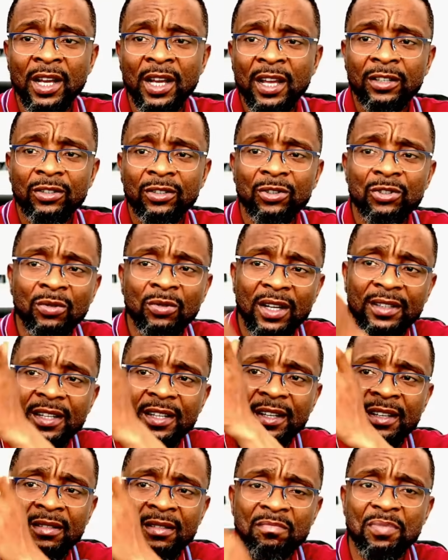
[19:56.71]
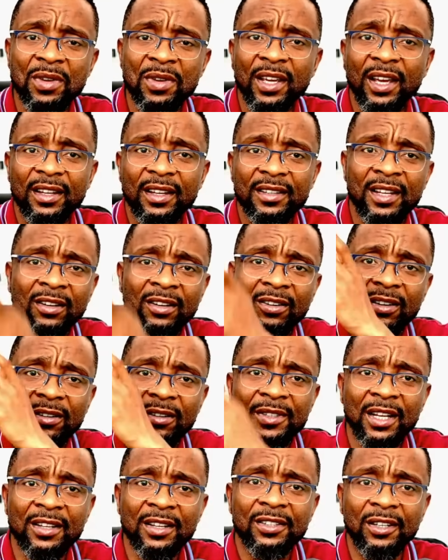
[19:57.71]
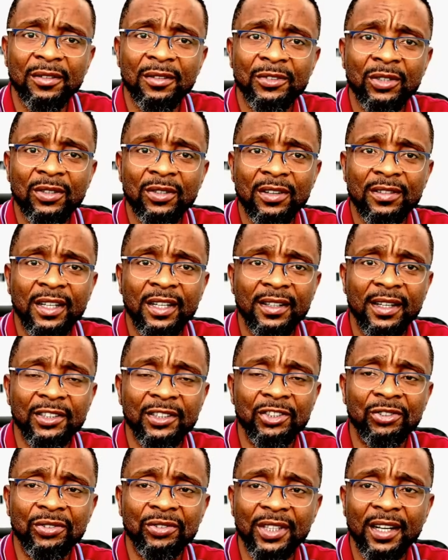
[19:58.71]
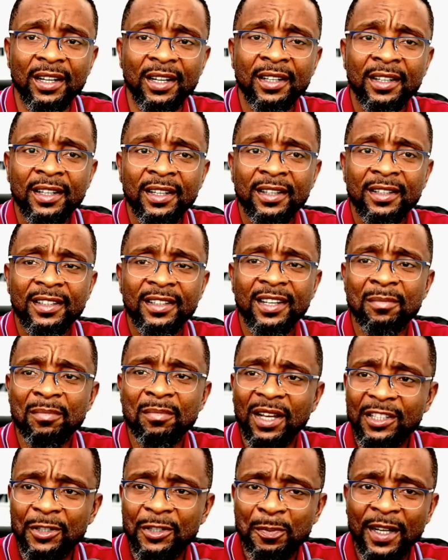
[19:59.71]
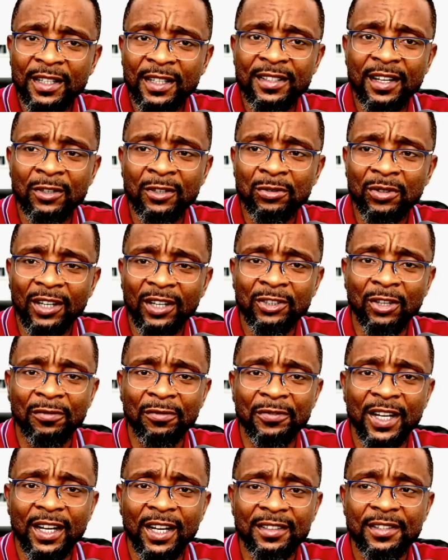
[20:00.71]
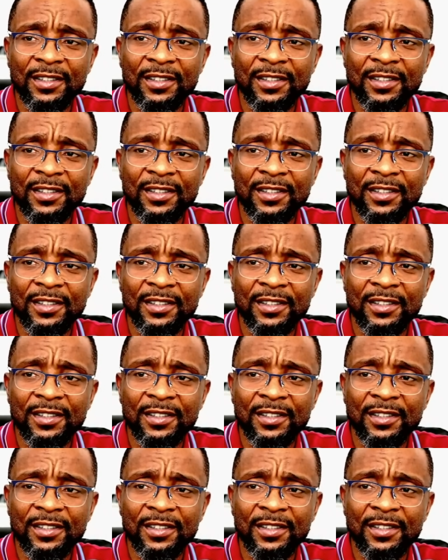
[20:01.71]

Those who are taking beers and all of that stuff to northern Nigeria, they make spectacle out of that.